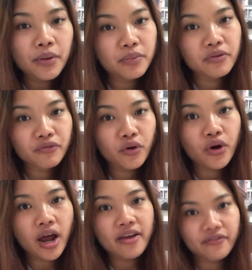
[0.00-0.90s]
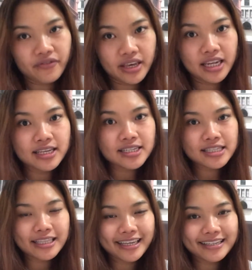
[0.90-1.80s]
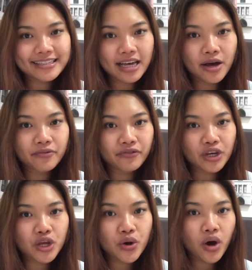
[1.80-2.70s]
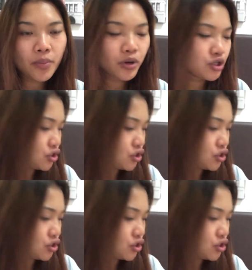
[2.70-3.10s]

But before I finish this video, I'm gonna